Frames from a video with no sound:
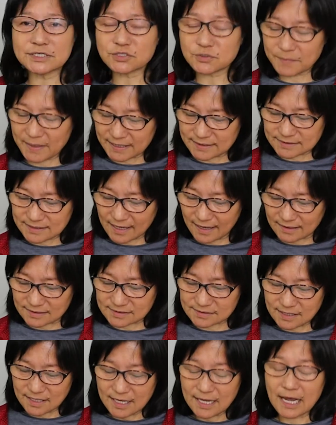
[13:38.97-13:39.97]
pay
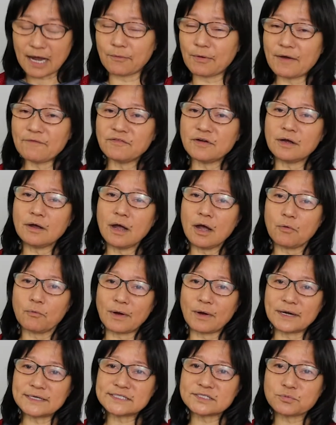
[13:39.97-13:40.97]
tax. However,
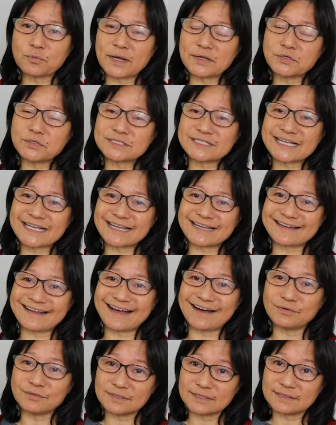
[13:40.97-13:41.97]
when you take it
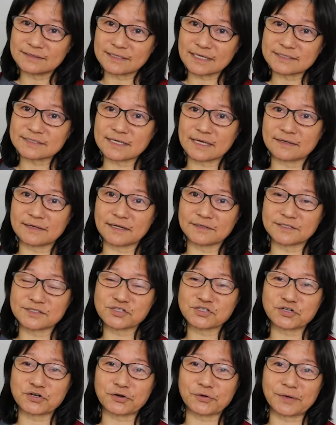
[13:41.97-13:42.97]
out, that's another
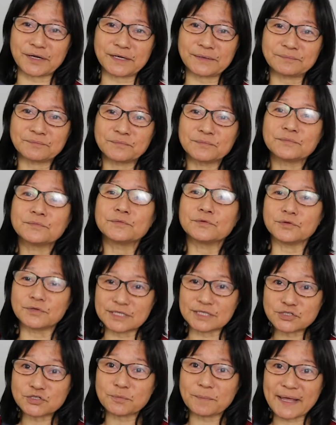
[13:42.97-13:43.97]
story. You
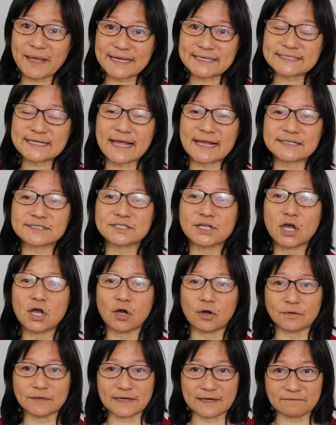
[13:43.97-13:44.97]
need to pay tax
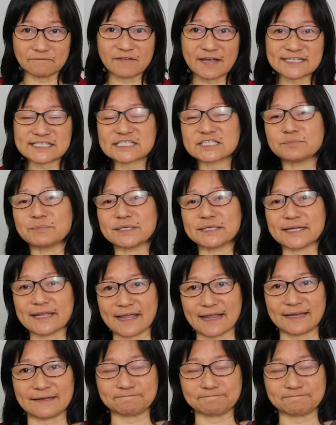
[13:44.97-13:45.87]
on the investment gain.